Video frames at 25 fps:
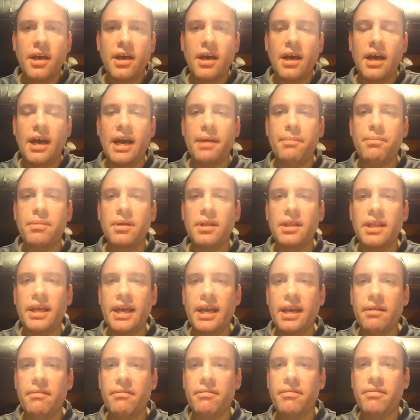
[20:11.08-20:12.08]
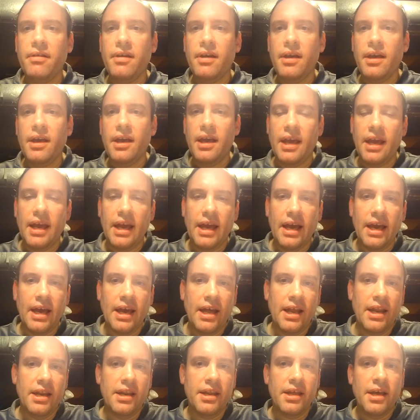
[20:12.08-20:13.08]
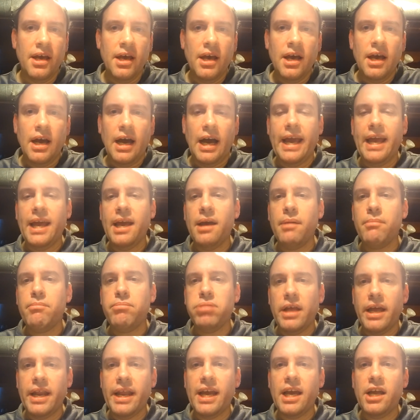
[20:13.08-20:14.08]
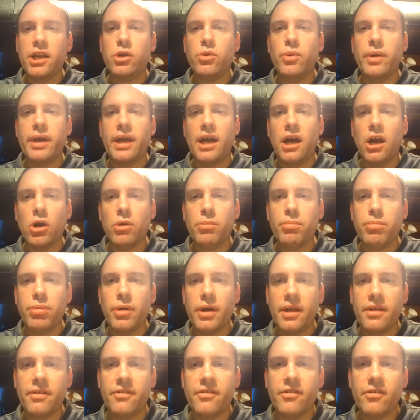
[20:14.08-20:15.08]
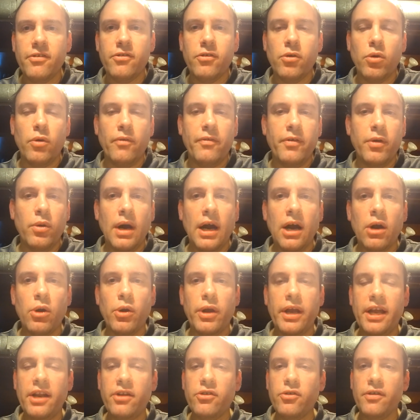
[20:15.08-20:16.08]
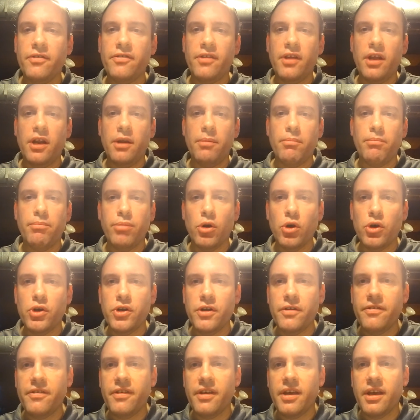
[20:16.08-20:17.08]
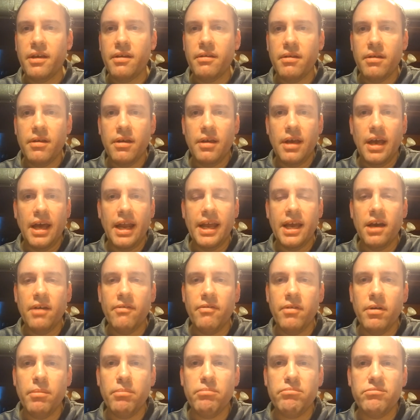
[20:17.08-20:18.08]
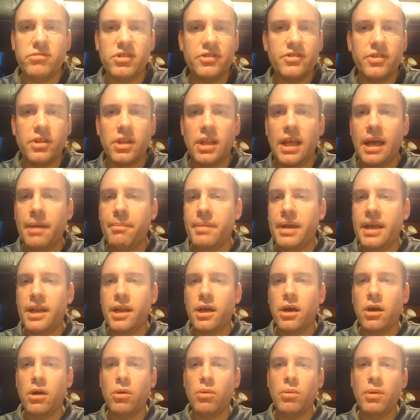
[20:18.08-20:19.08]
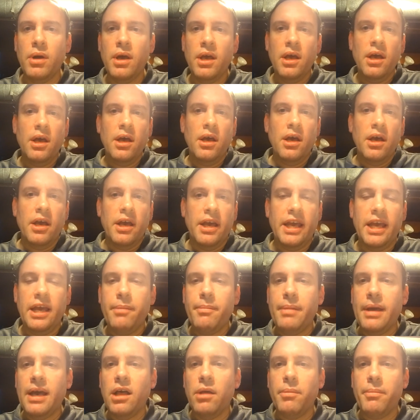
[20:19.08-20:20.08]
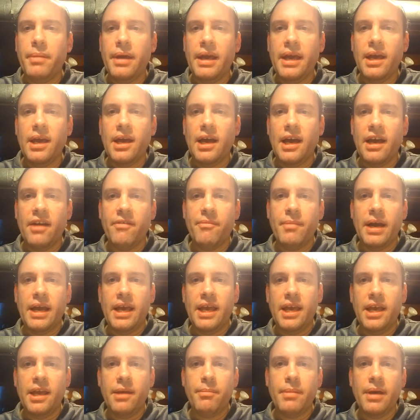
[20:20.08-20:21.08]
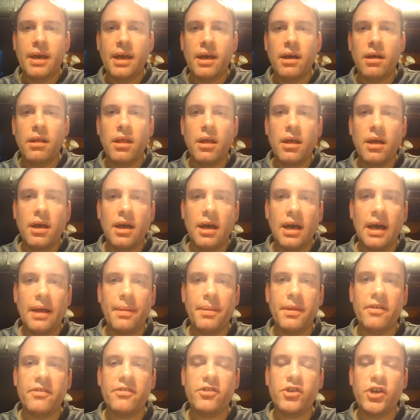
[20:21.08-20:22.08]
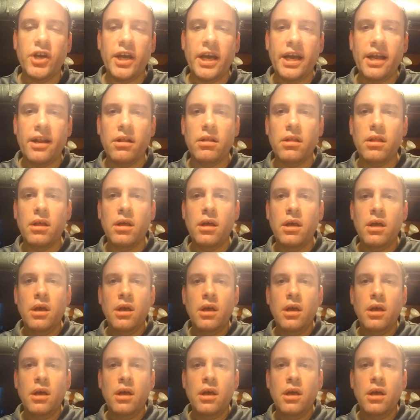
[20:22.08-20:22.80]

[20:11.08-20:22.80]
I believe, and I am planning on doing art prints, so if you are interested in purchasing any of them, just let me know. Email me. I have my email on this channel,